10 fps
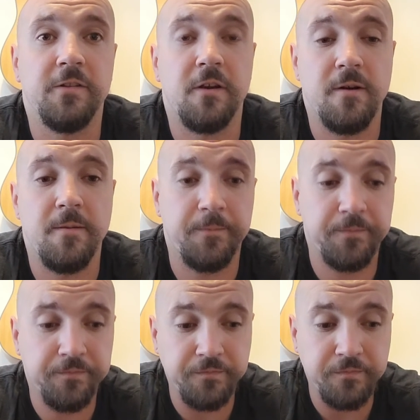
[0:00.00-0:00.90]
So
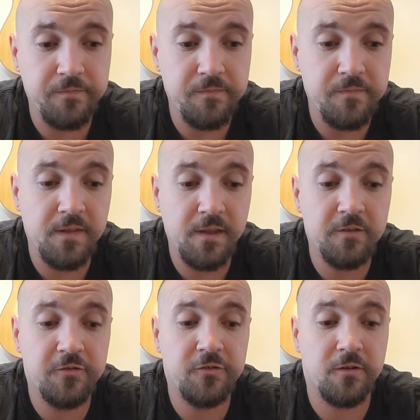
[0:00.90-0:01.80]

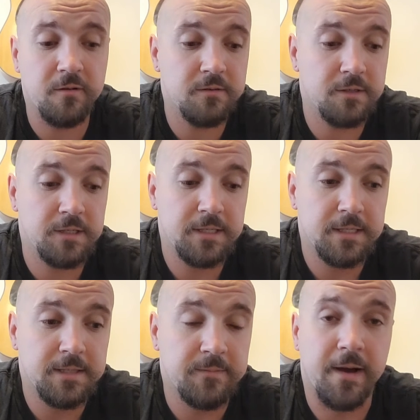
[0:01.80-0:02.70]
in short,
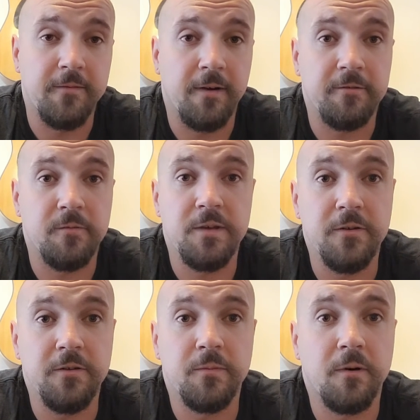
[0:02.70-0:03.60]
my advice would be
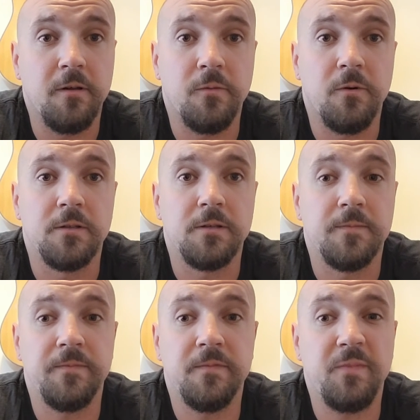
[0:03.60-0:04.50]
use the bottled water,
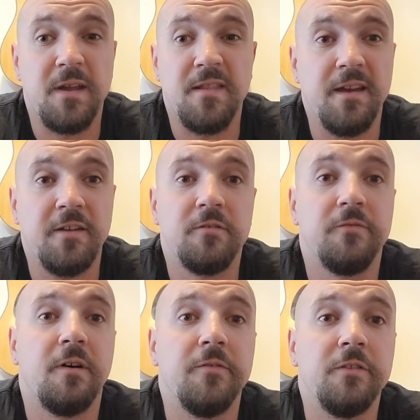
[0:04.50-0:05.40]
spend the extra
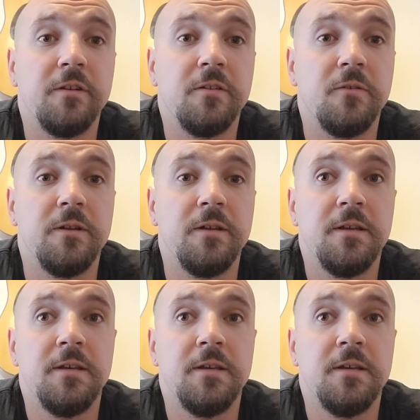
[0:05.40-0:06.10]
£5-6.